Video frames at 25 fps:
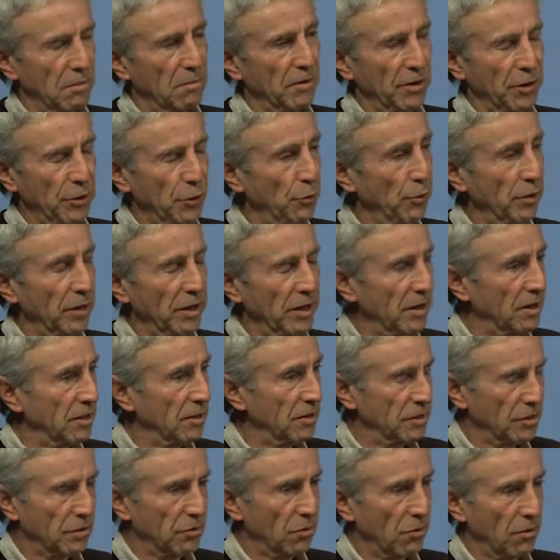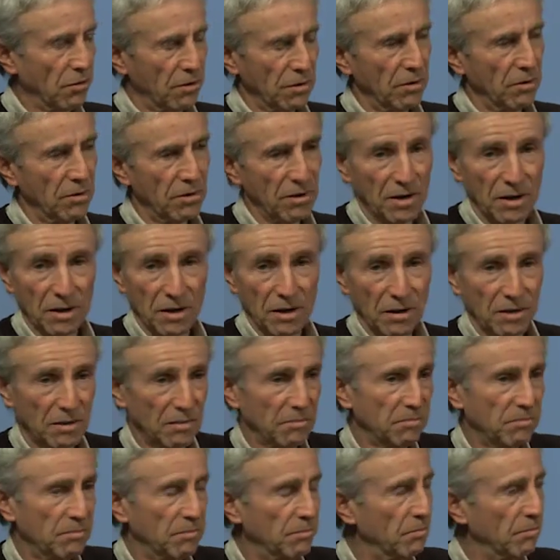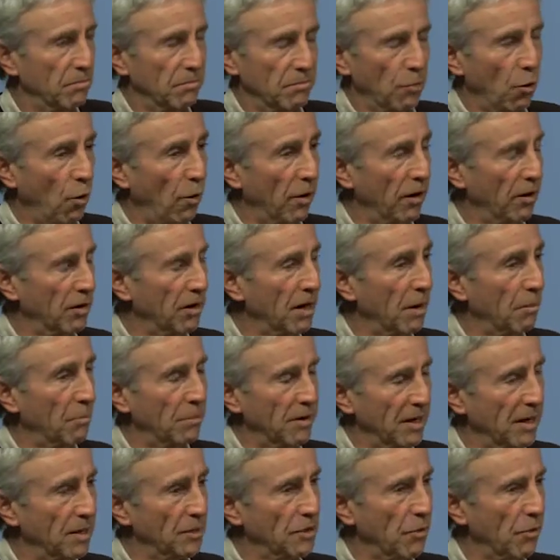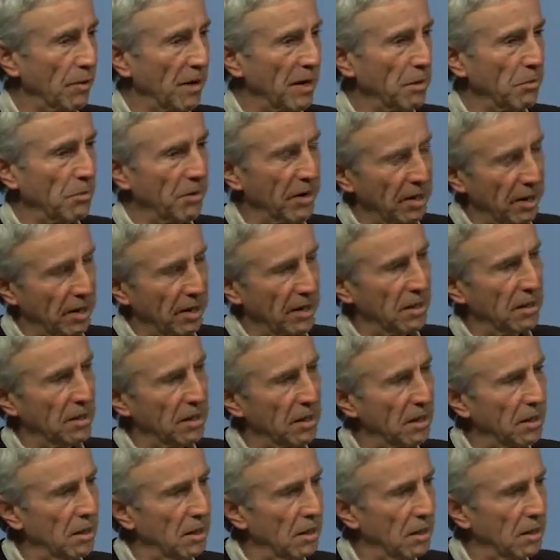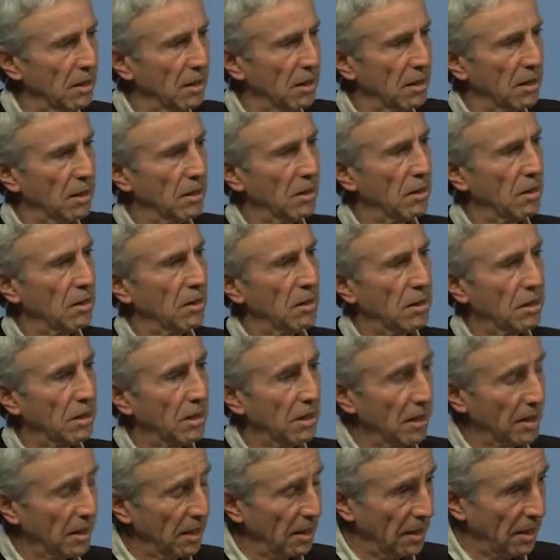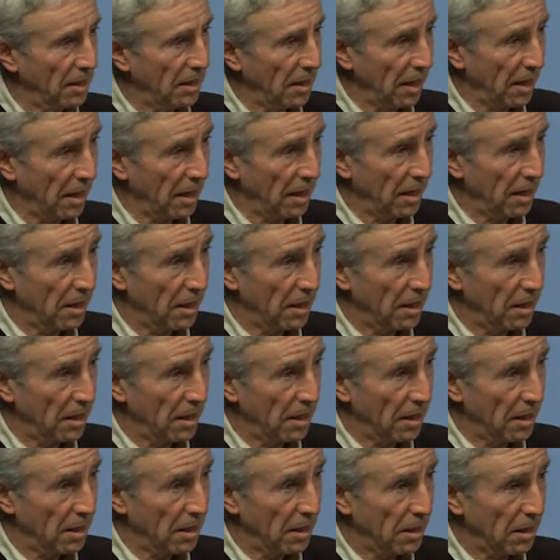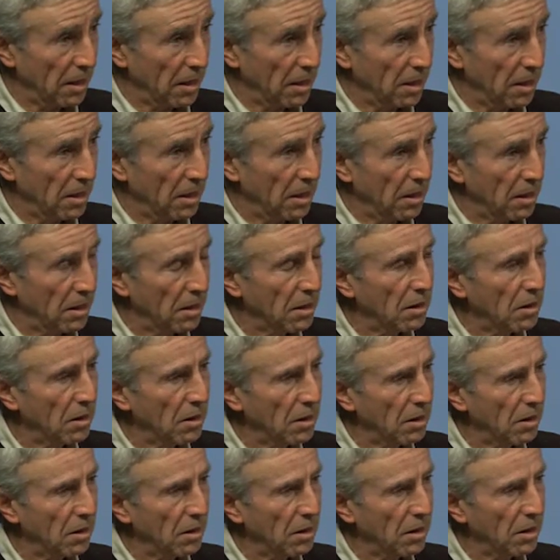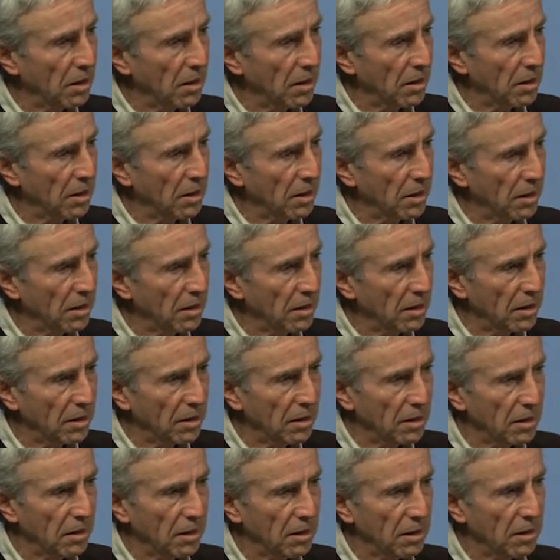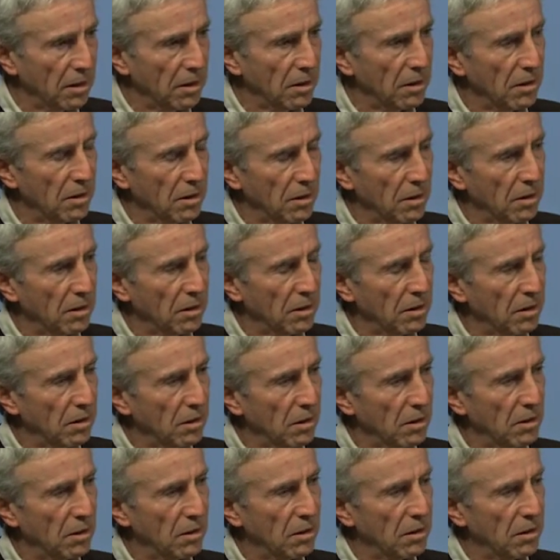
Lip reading: unions or oil companies or anybody. Well, there have been restrictions for more than 20 years on unions,